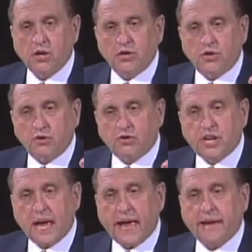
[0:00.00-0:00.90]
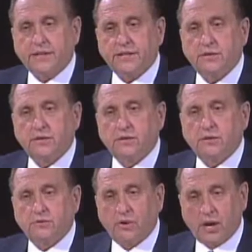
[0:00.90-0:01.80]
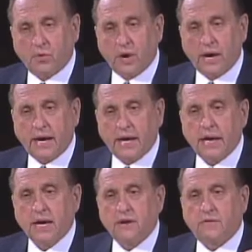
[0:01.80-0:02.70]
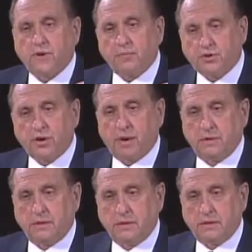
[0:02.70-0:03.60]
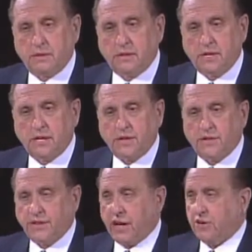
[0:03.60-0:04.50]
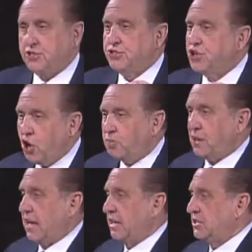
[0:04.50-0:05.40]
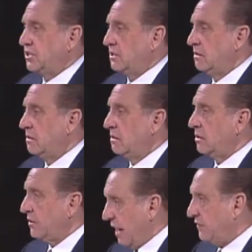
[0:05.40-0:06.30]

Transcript: You can't run away from trouble. There's no place that